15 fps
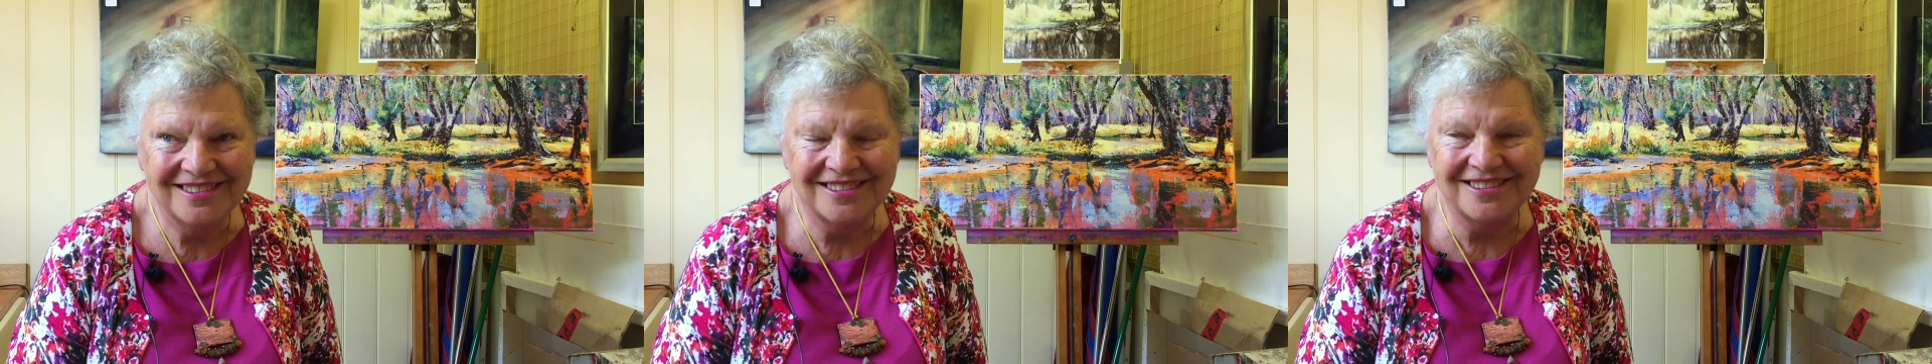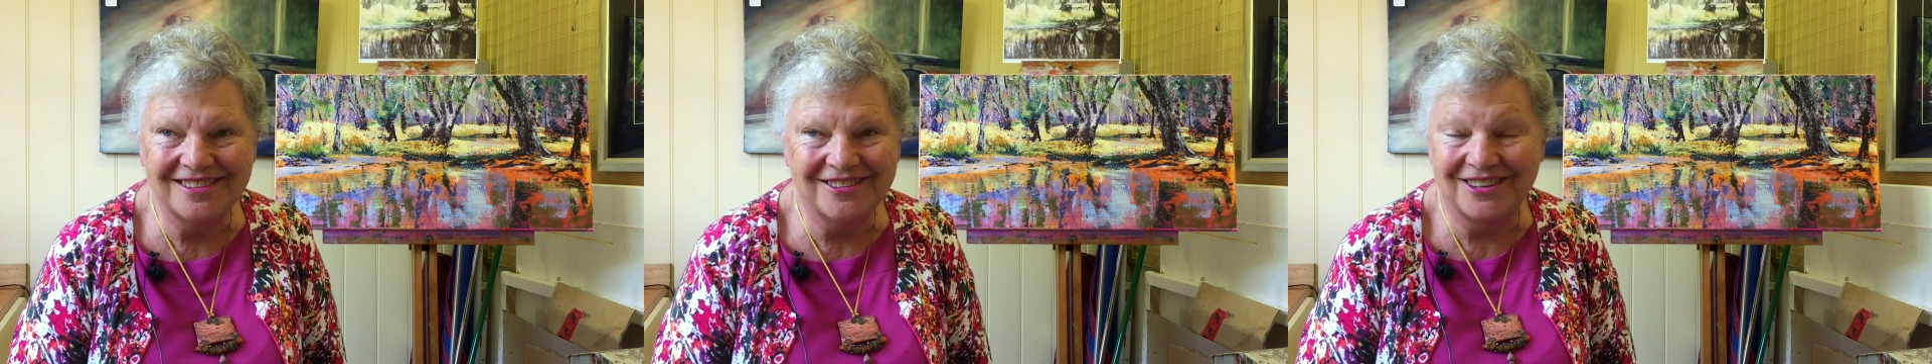
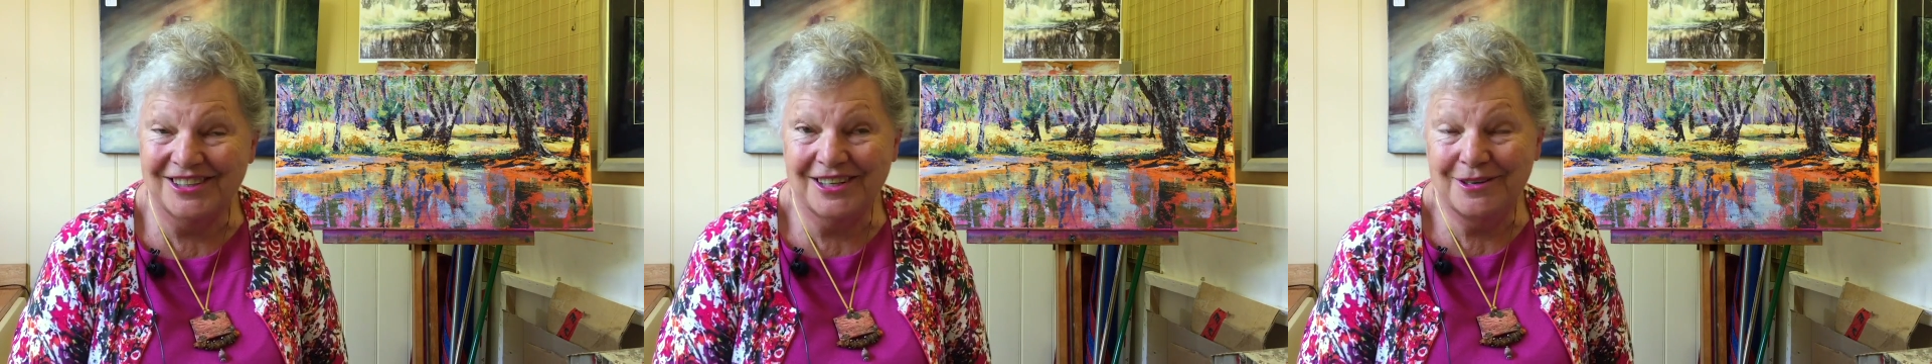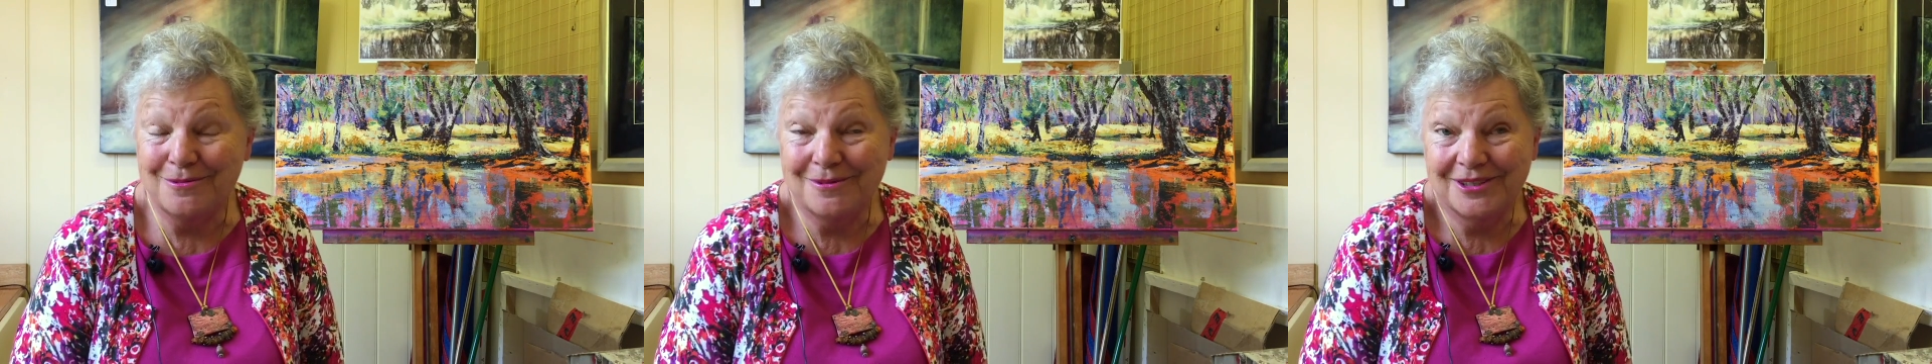I
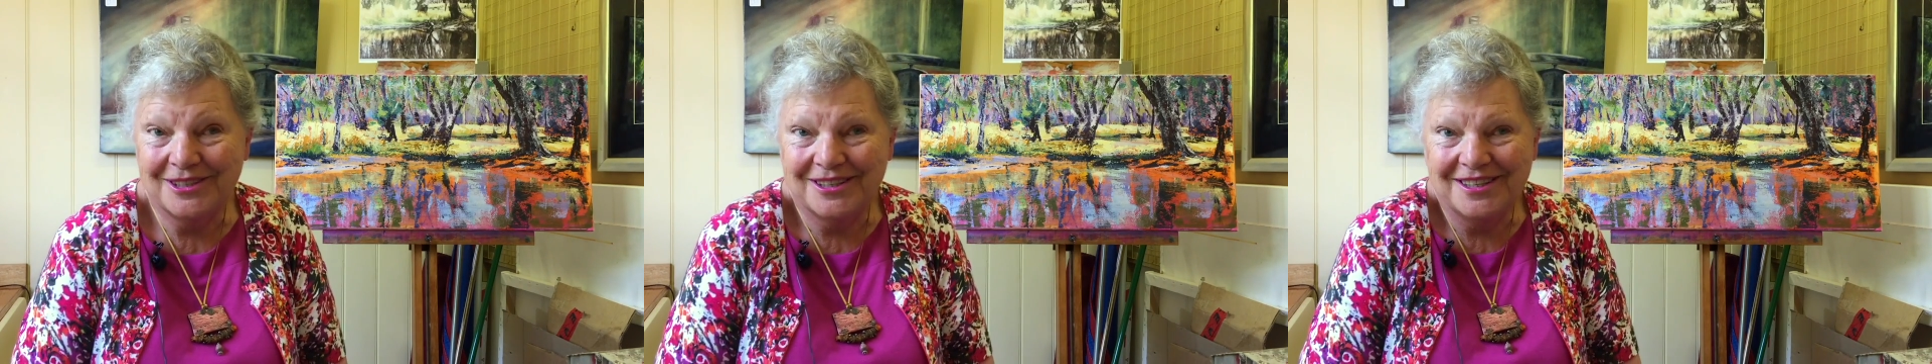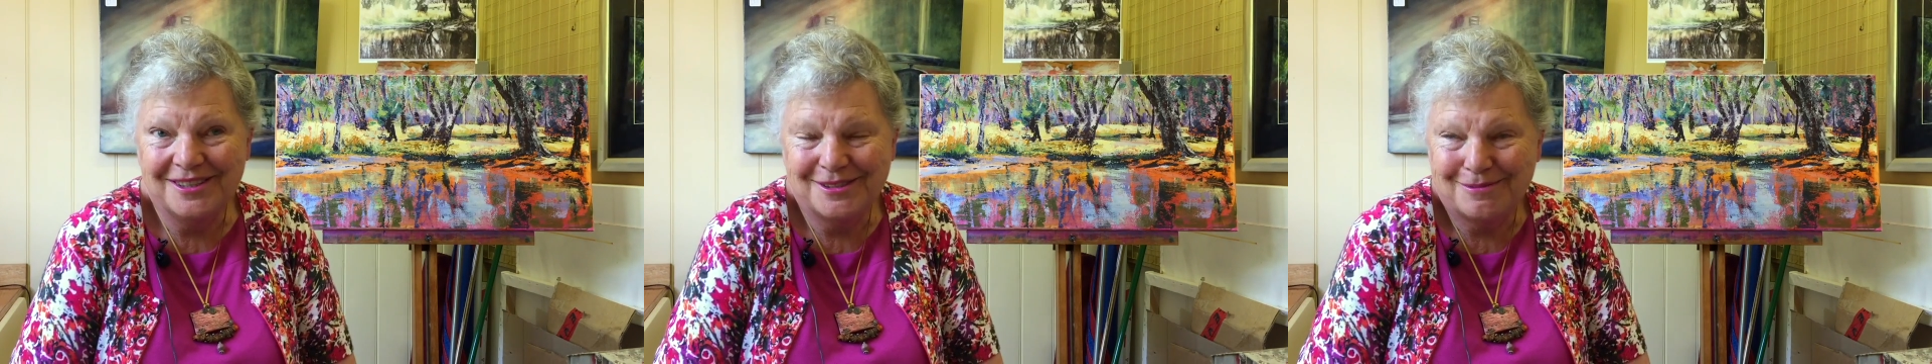don't know what
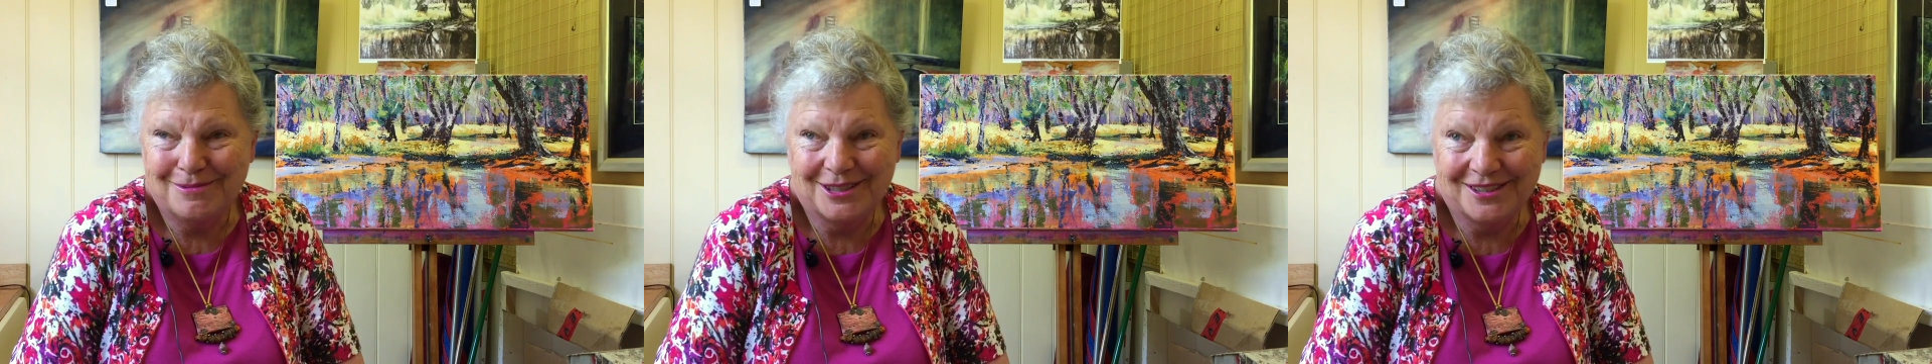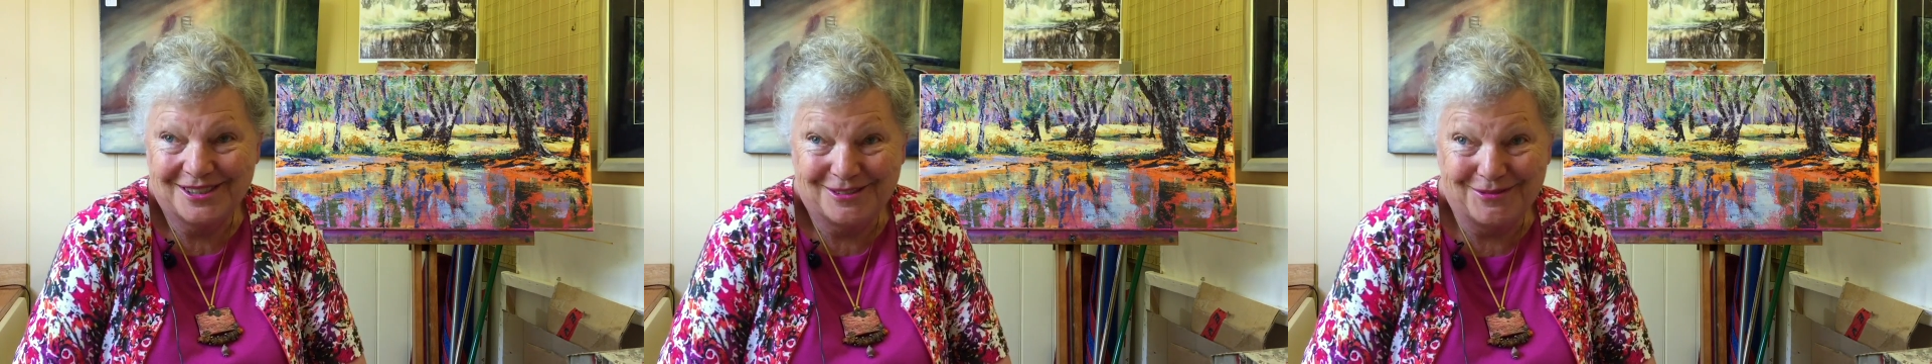it is,
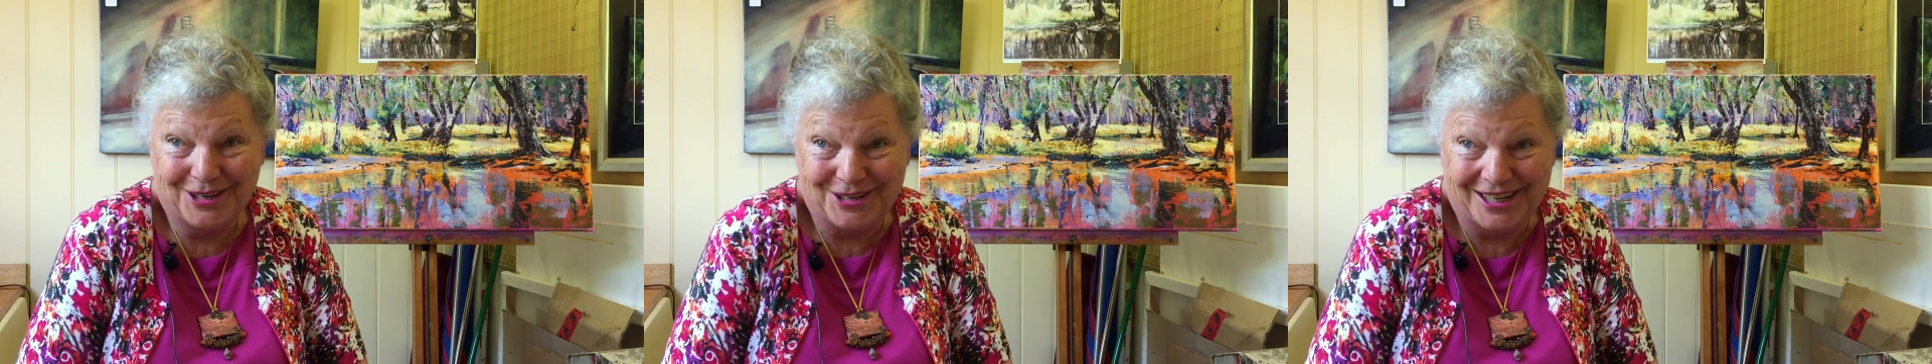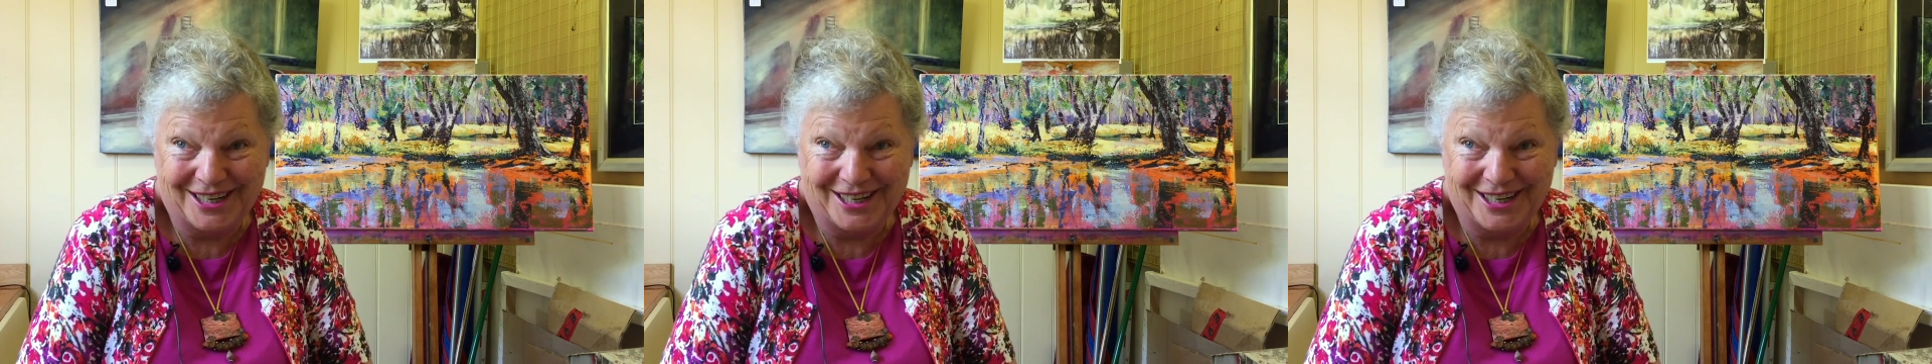but it's very